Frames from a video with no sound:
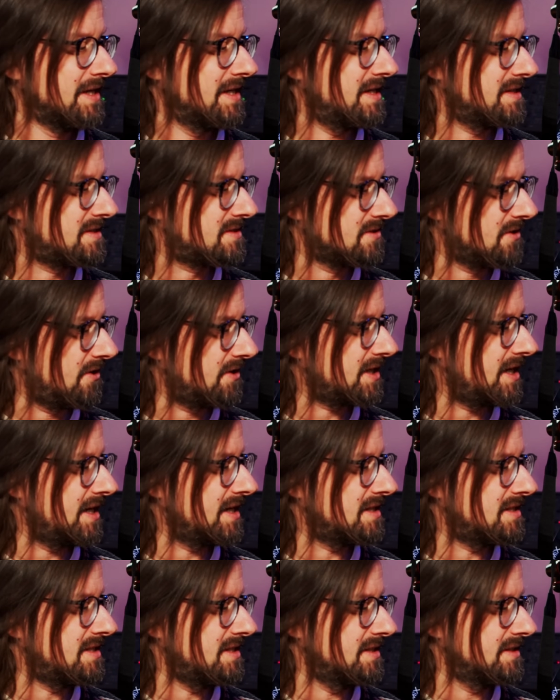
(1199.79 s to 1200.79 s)
It's not
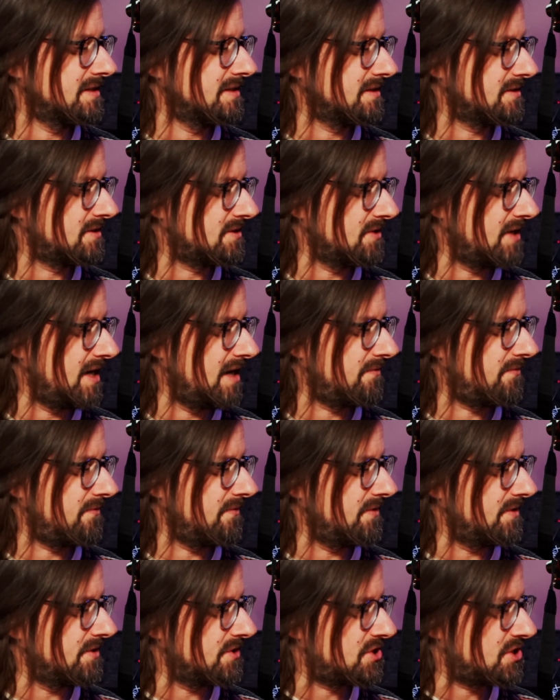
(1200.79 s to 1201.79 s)
ideal to have
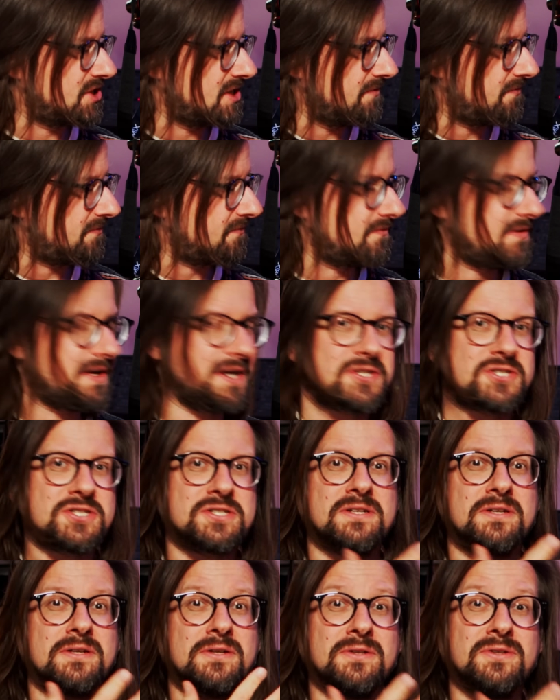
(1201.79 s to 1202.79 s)
the shift
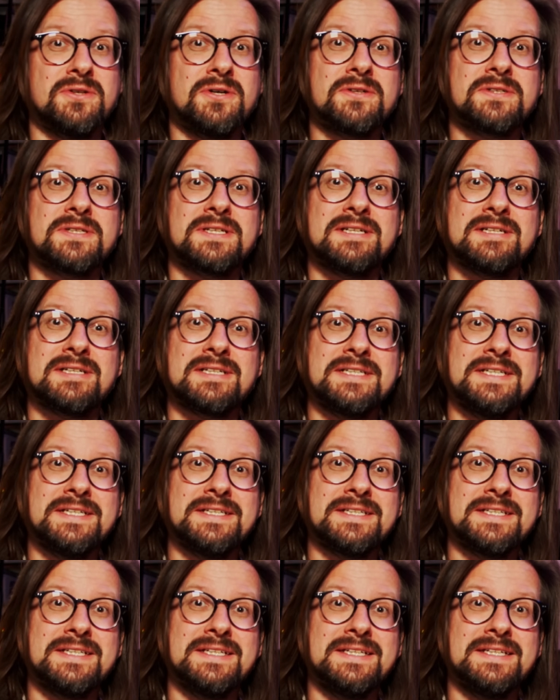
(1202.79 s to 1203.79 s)
function not
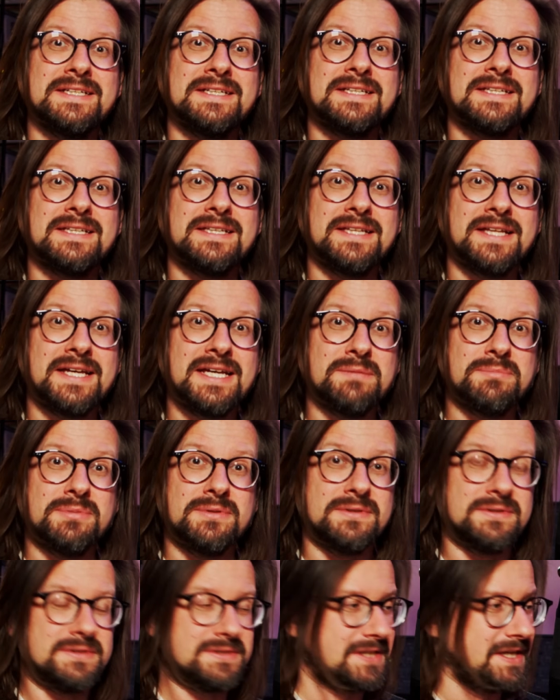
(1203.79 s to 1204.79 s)
clearly
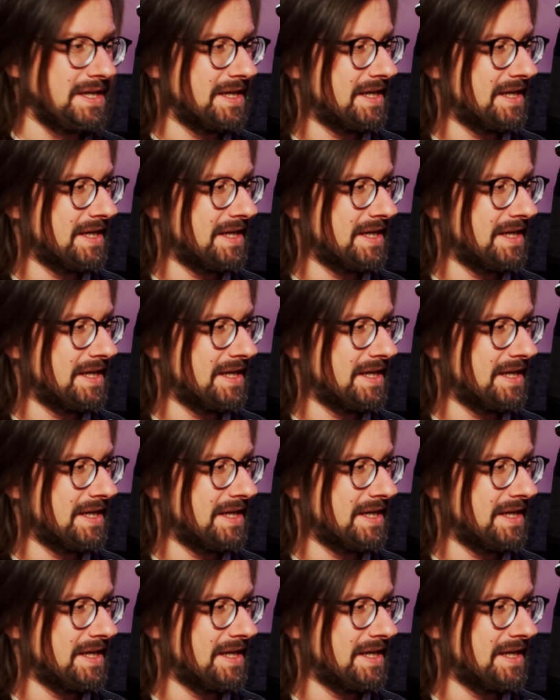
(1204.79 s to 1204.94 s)
labeled.